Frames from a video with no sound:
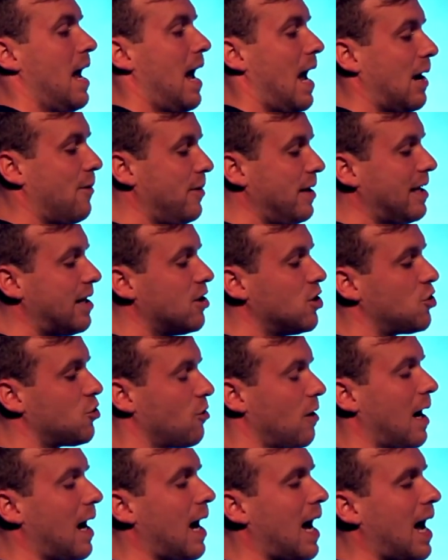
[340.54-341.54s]
And we can
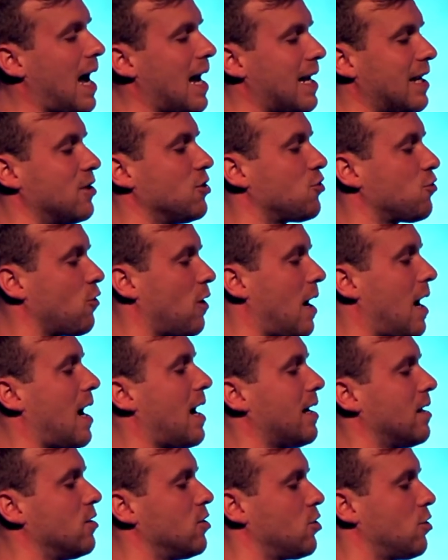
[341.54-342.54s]
try and
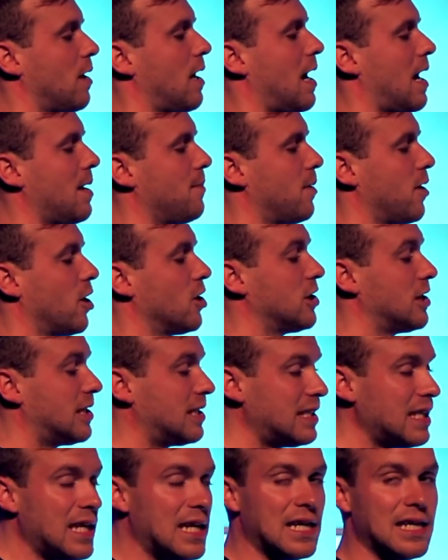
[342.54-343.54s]
try and try, but our
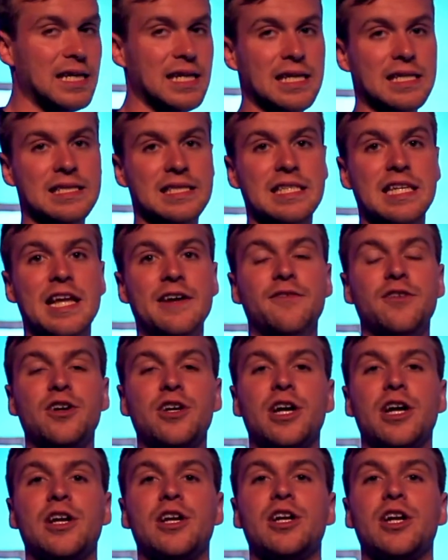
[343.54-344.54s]
sin is never
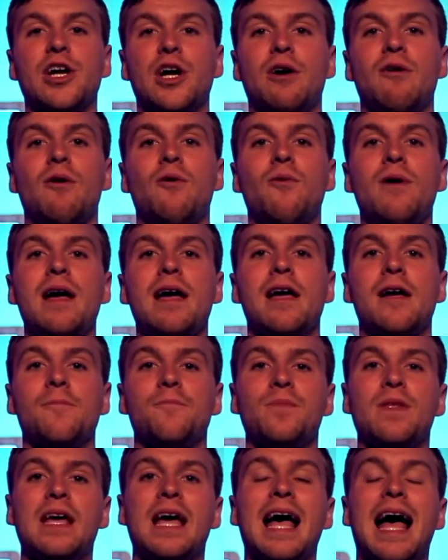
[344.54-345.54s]
going to go away.
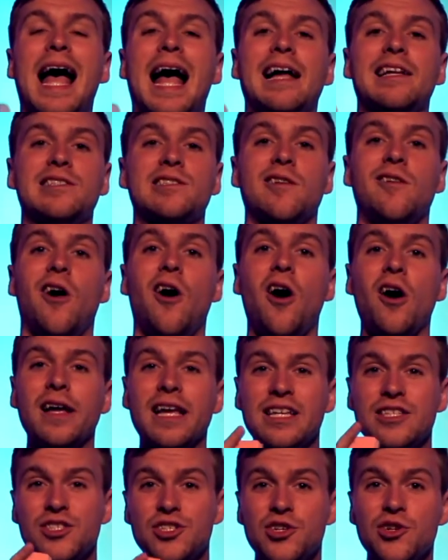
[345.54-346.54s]
As long
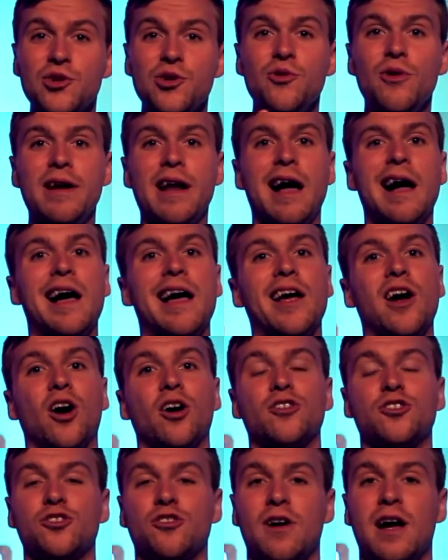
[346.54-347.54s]
as you and I
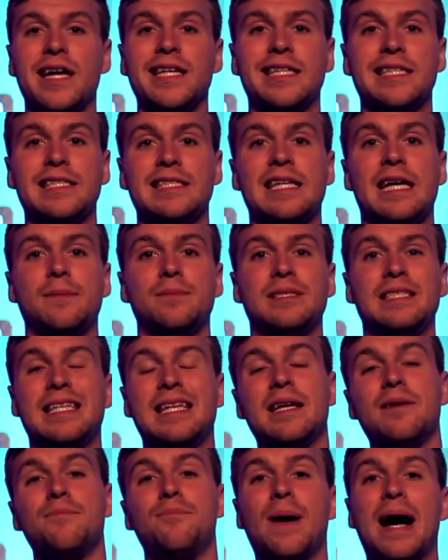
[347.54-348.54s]
are trying to stop
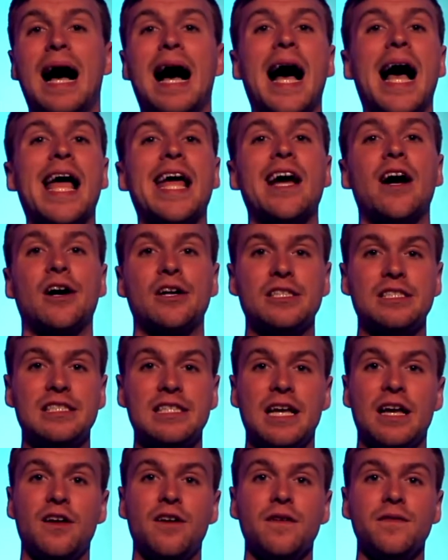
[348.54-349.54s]
sinning by
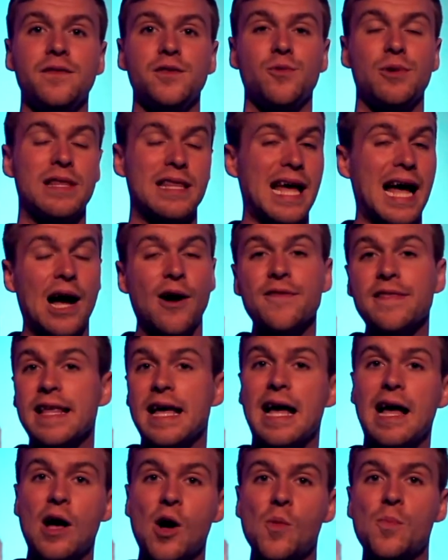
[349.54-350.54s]
ourselves without
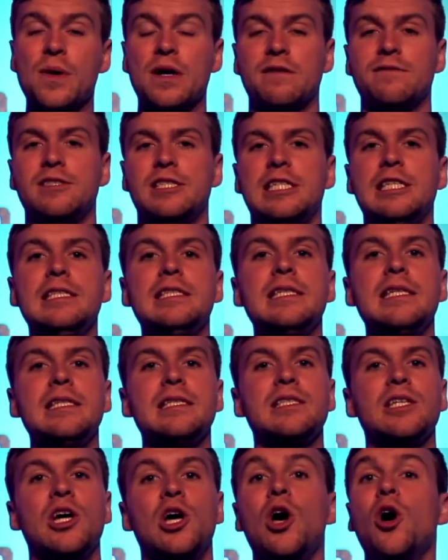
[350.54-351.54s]
the help of
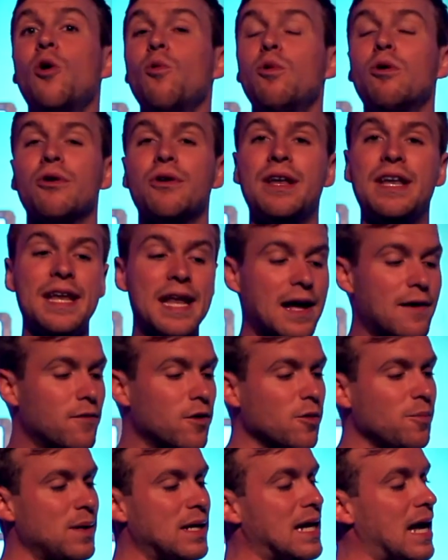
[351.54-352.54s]
Jesus, we'll
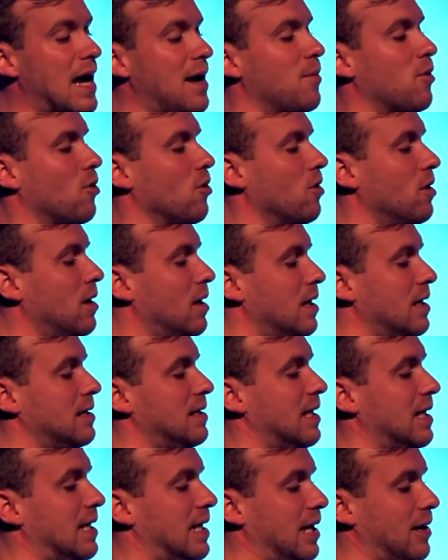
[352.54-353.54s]
never be able
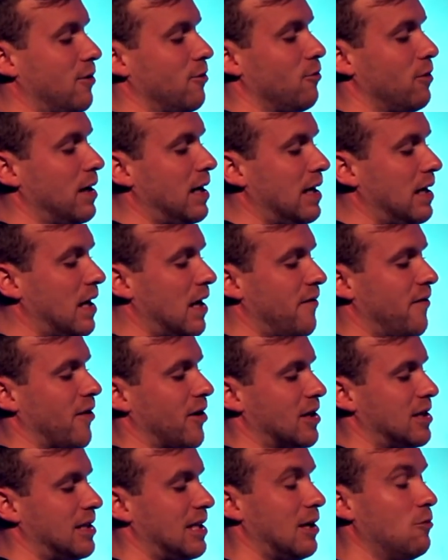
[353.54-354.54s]
to get rid of
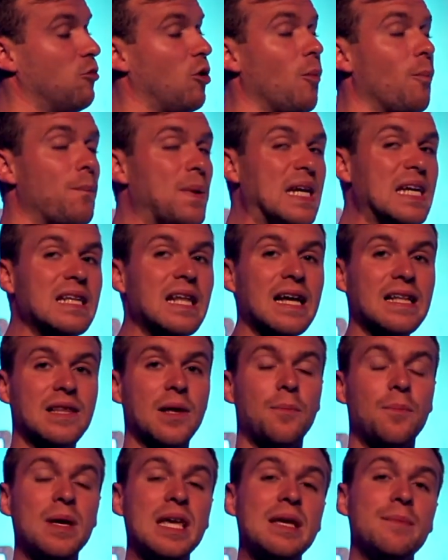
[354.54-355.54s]
our sin. We'll be like
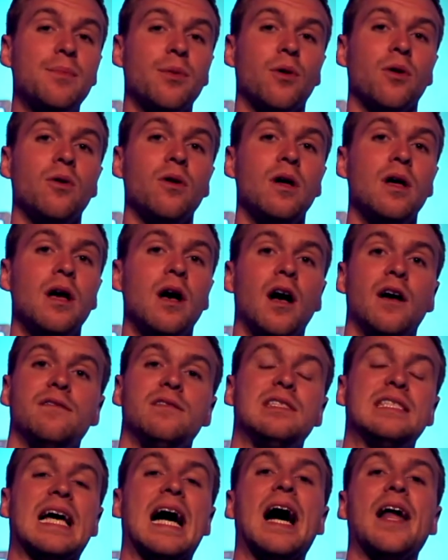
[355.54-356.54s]
the people of
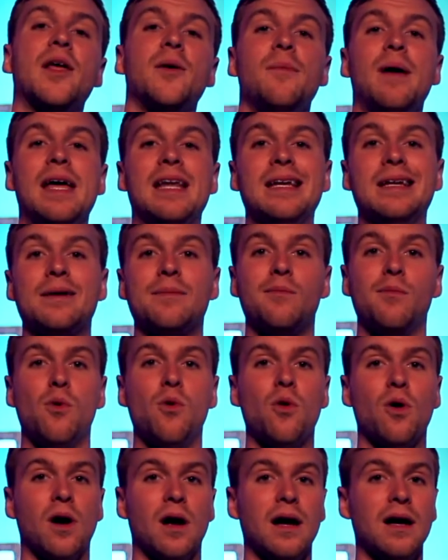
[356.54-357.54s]
Sodom and
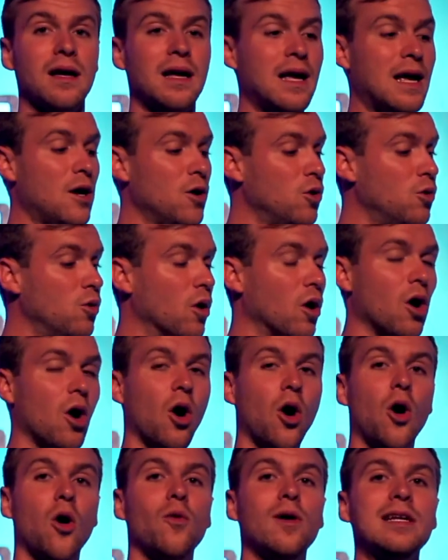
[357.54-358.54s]
Gomorrah who are
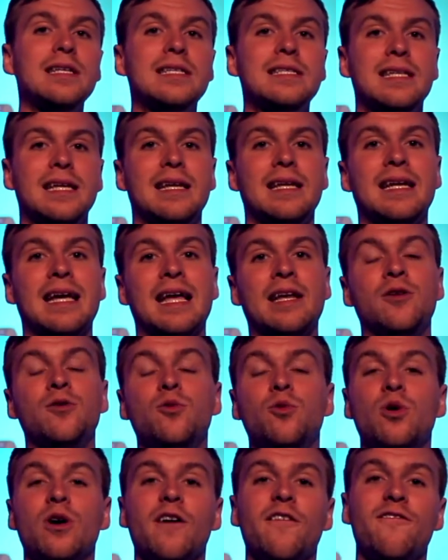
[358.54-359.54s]
always sinning and
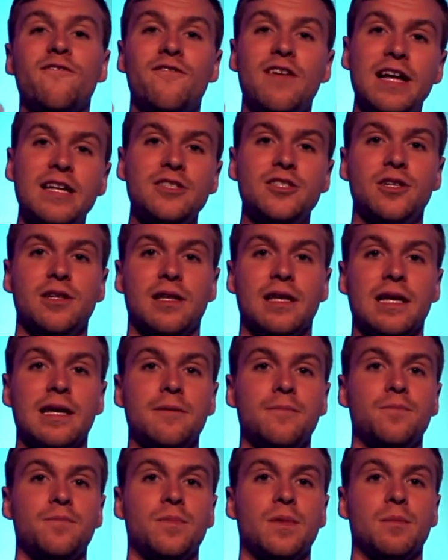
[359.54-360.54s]
who will eventually
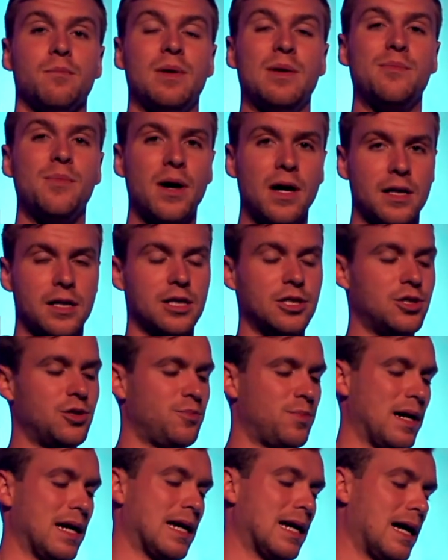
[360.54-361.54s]
be
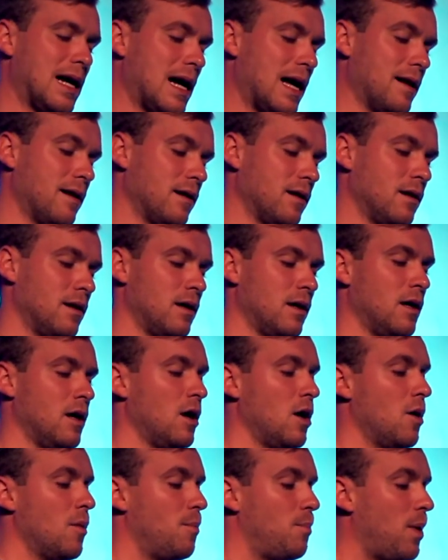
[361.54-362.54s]
punished by God.
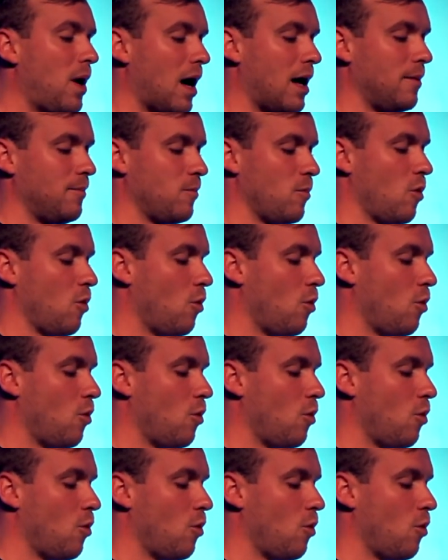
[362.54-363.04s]
But